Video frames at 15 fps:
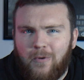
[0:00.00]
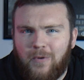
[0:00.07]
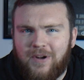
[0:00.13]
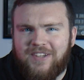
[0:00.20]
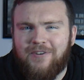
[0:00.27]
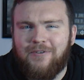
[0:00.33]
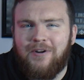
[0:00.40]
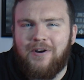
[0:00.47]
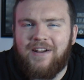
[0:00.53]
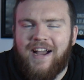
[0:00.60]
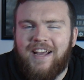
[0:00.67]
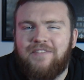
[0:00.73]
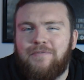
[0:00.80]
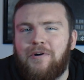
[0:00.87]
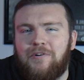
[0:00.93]
What's going on
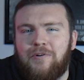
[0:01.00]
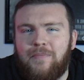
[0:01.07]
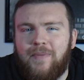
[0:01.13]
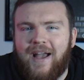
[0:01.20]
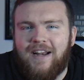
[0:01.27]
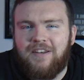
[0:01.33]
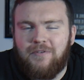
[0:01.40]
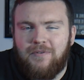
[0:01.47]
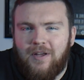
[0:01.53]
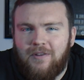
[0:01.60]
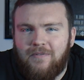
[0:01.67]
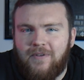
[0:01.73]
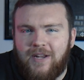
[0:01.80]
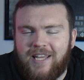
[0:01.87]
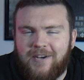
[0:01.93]
guys? Welcome back to
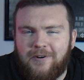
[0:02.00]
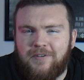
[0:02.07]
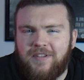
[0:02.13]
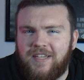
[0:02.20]
another video.